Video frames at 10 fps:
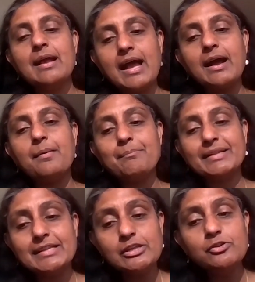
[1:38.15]

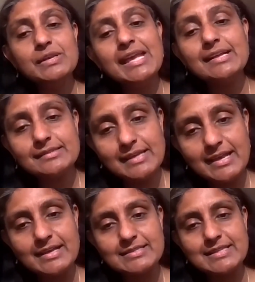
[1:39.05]
But the unique
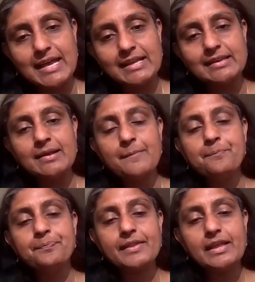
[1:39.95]
thing is that
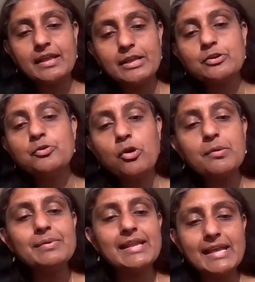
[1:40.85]

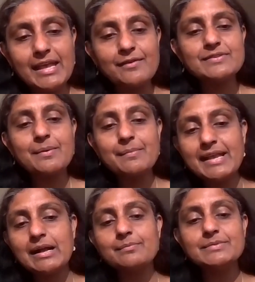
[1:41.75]
normally if somebody
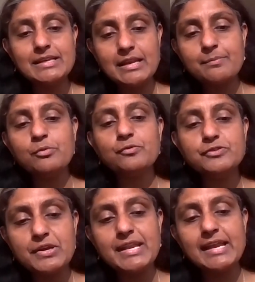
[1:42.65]
comes in and moves
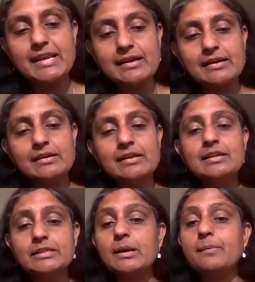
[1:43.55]
your data,
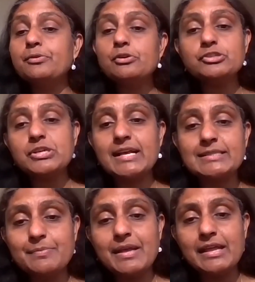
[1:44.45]
the approach has
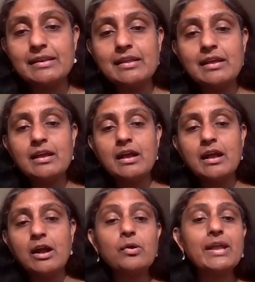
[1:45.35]
been,
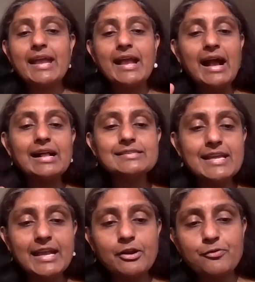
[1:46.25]
okay, I'll
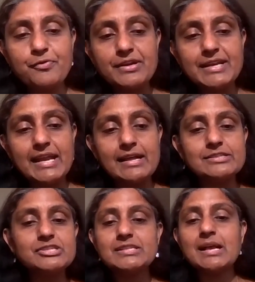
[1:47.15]
take care of your data.
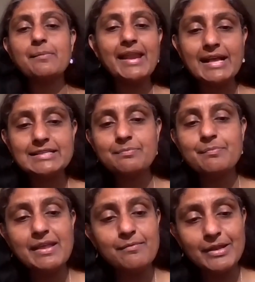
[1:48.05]
Just come and ask
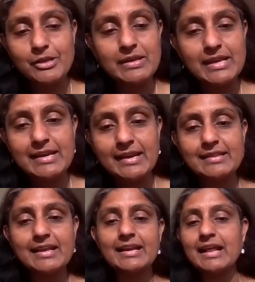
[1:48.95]
me when you need
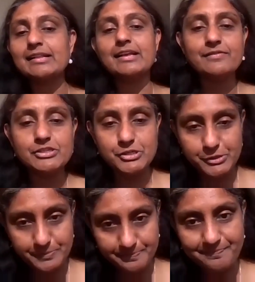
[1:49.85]
anything and I'll give it to you,
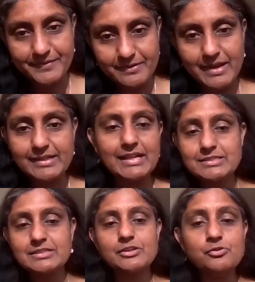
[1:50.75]
right? That's
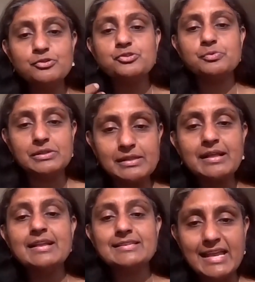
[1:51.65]
the usual
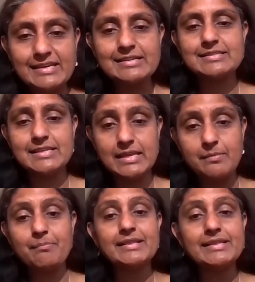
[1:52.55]
tendency,
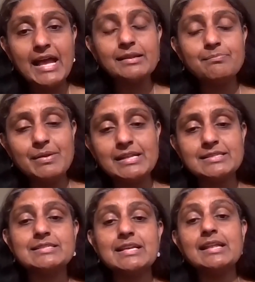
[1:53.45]
but that means
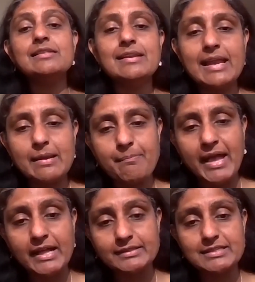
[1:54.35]
it's in the data
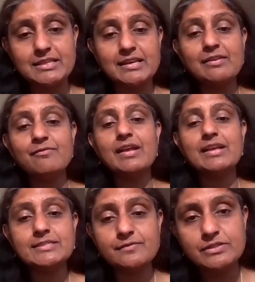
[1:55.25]
path. It's an
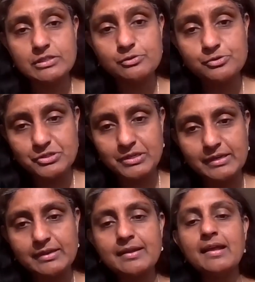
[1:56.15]
invasive solution.
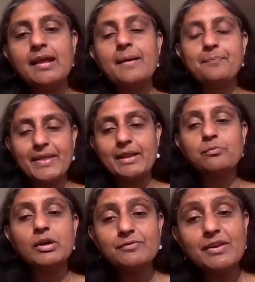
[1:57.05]
Mm-hmm. And
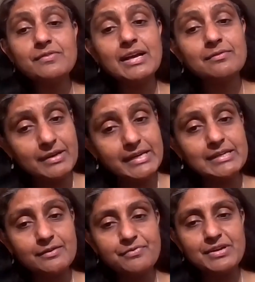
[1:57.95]
what we've done very
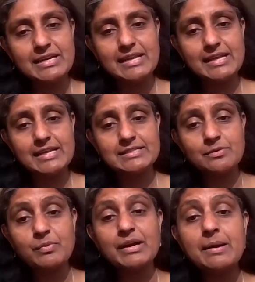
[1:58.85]
differently is
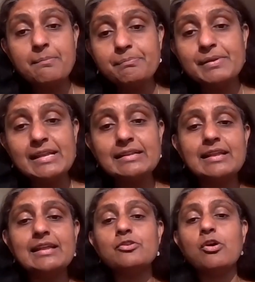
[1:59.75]
we're
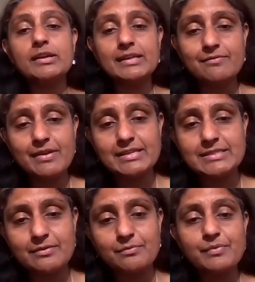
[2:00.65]
completely
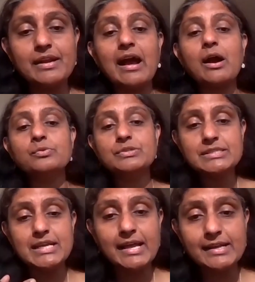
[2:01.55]
non-invasive. We're
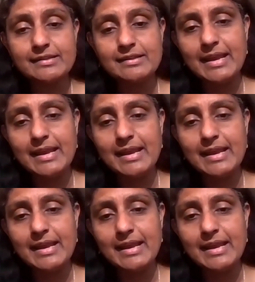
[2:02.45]
outside the